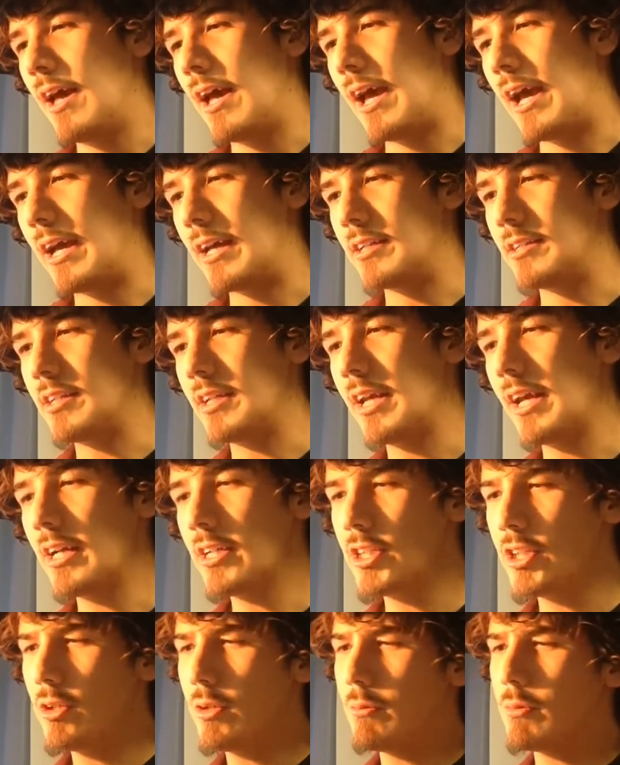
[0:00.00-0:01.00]
And he
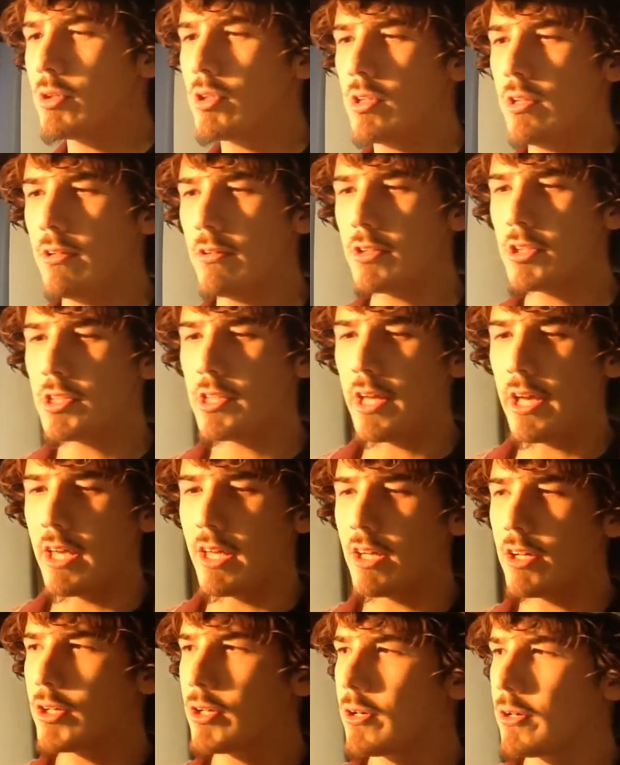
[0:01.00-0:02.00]
actually almost looks
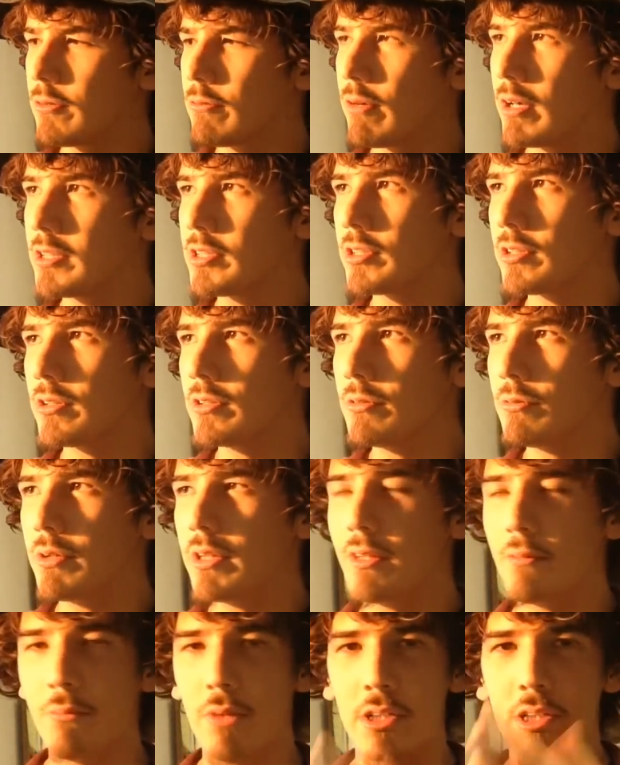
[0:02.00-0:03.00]
like Kurt Russell
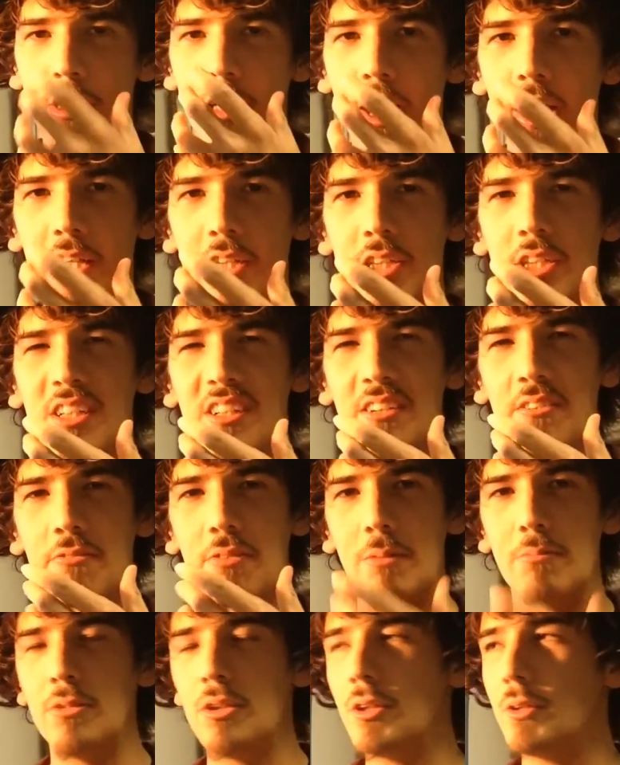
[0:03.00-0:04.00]
with the mustache
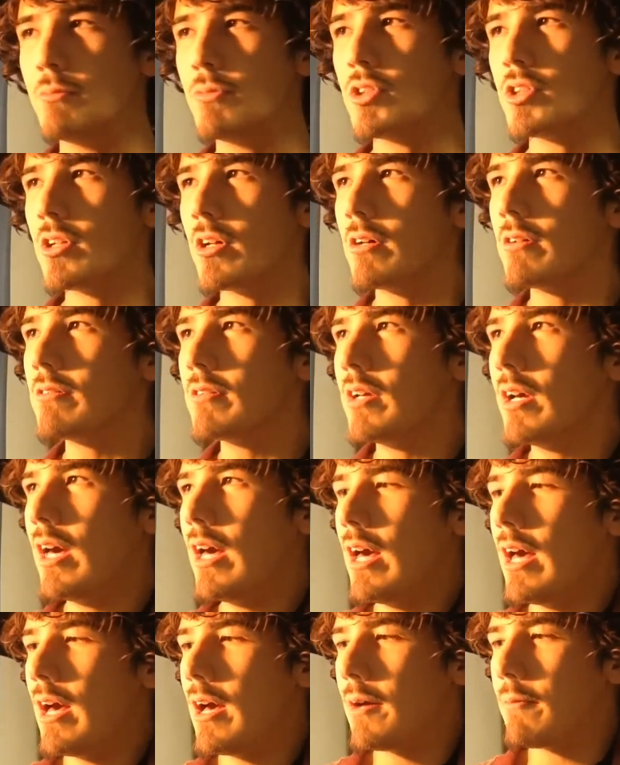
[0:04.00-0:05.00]
from Tombstone.
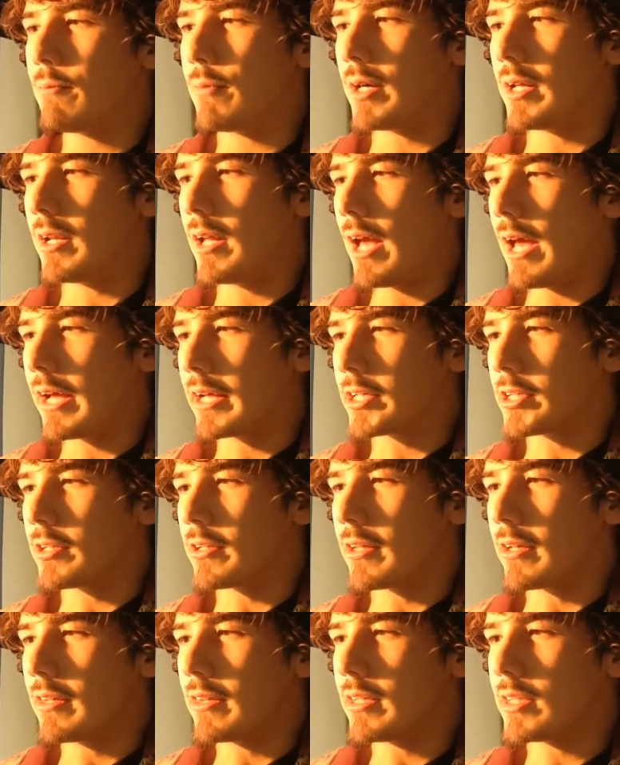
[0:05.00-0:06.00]
But
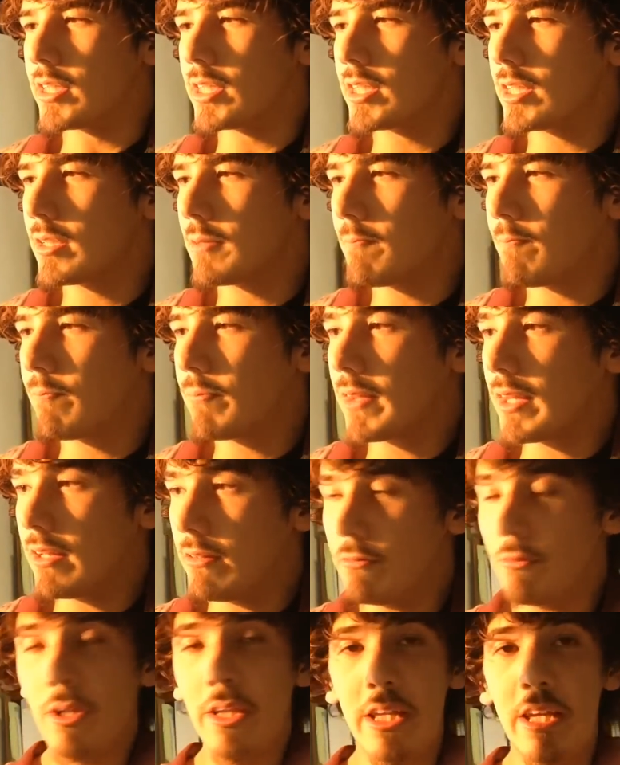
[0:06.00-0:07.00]
actually, this
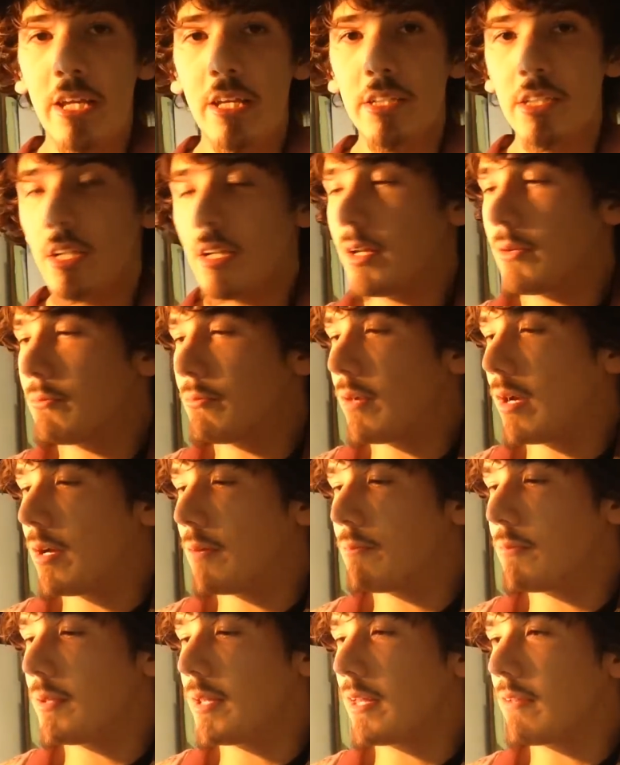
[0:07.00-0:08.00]
really is an
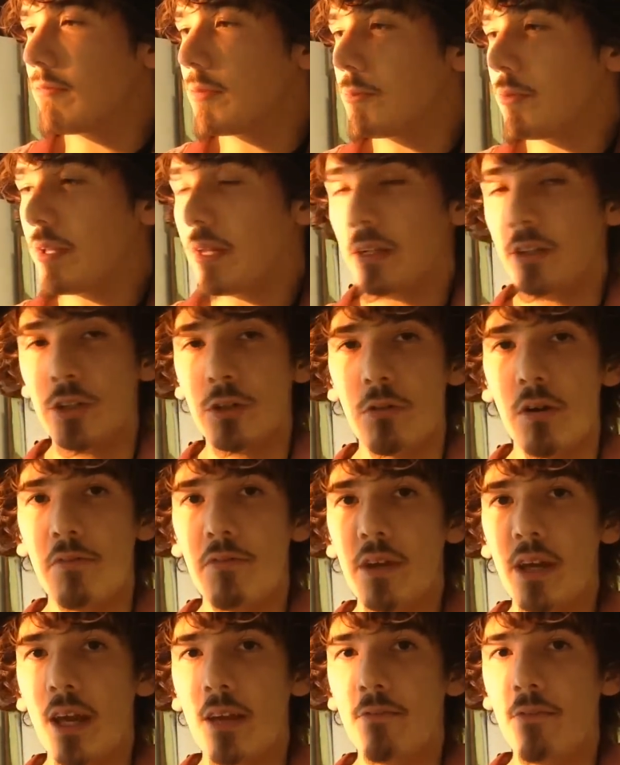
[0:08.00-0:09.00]
unbelievable and
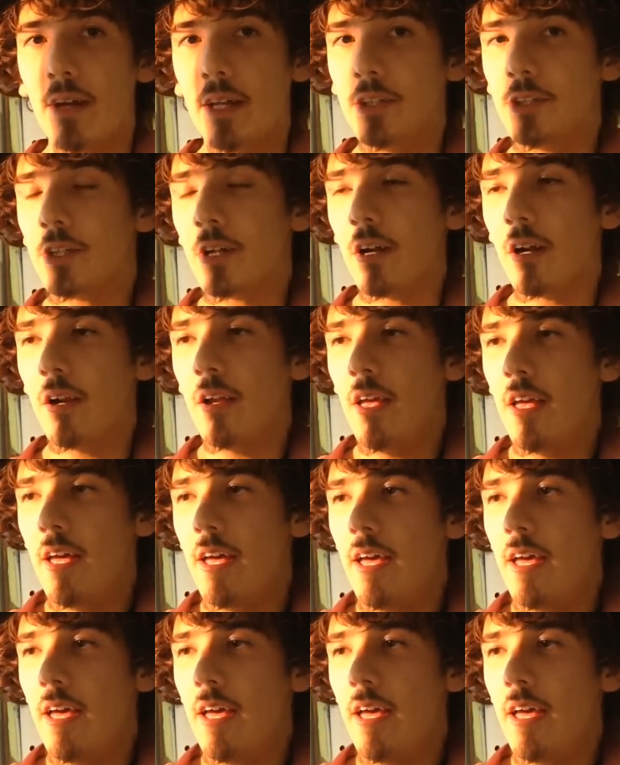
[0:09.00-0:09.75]
terrific adventure.